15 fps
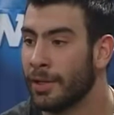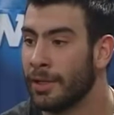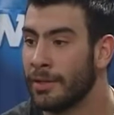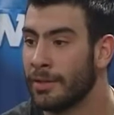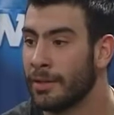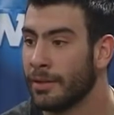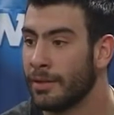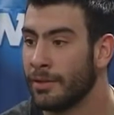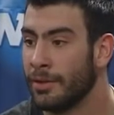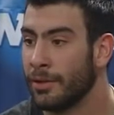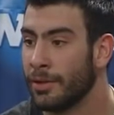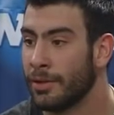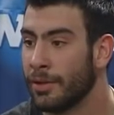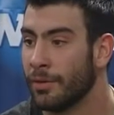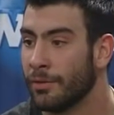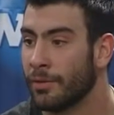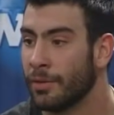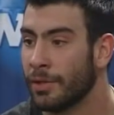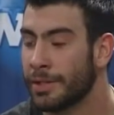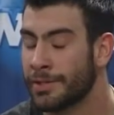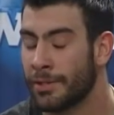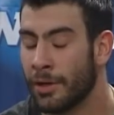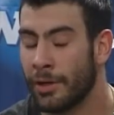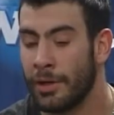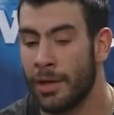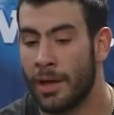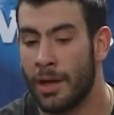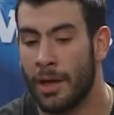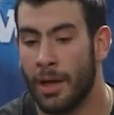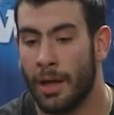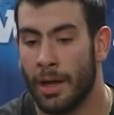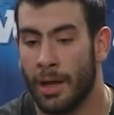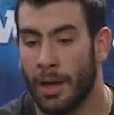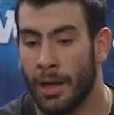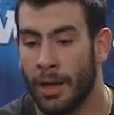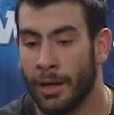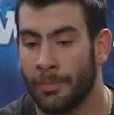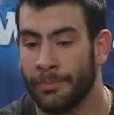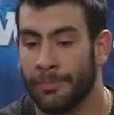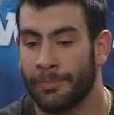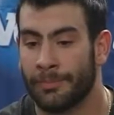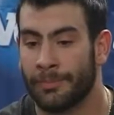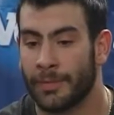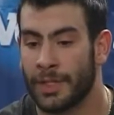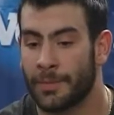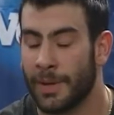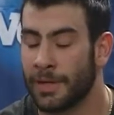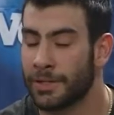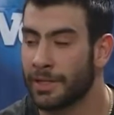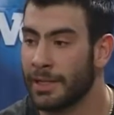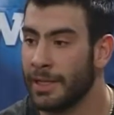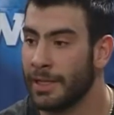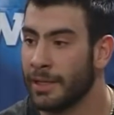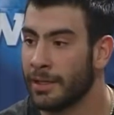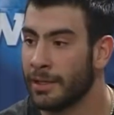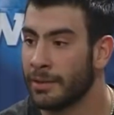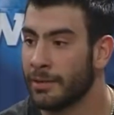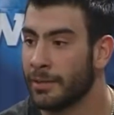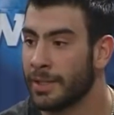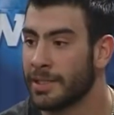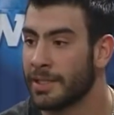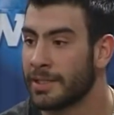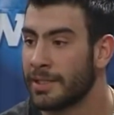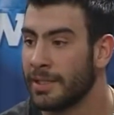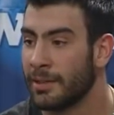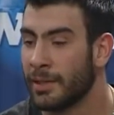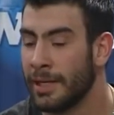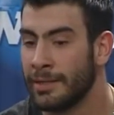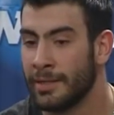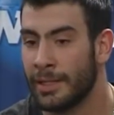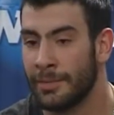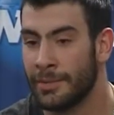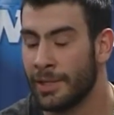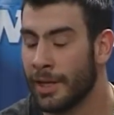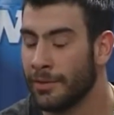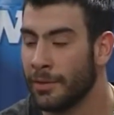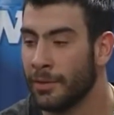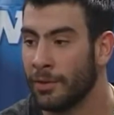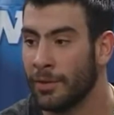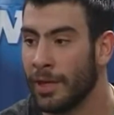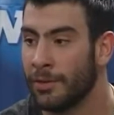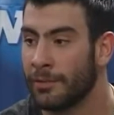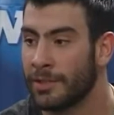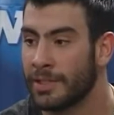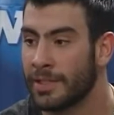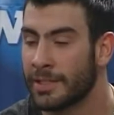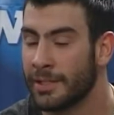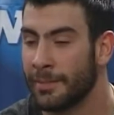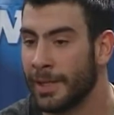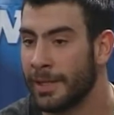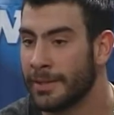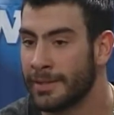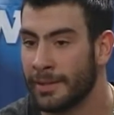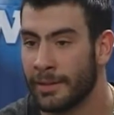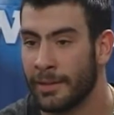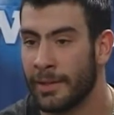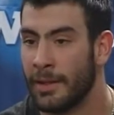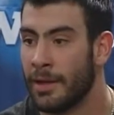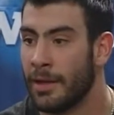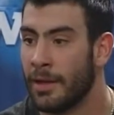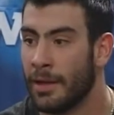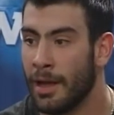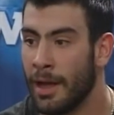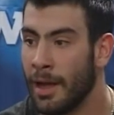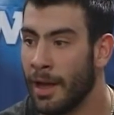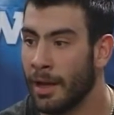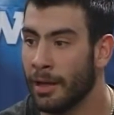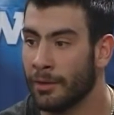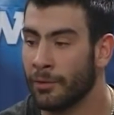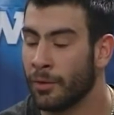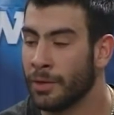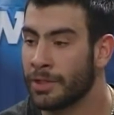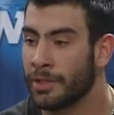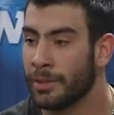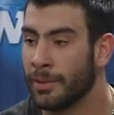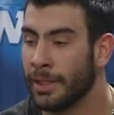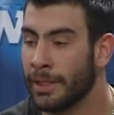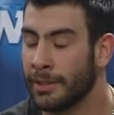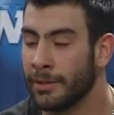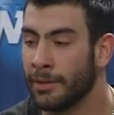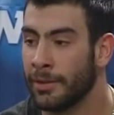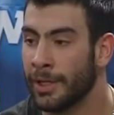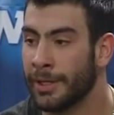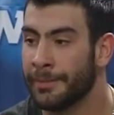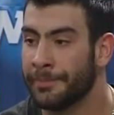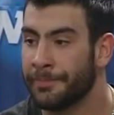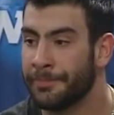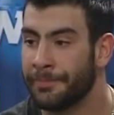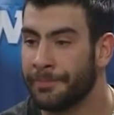do it do it to the fullest. So, um, especially here with 16 great teams, you have to do that for 60 minutes, and uh, unfortunately, we didn't do that.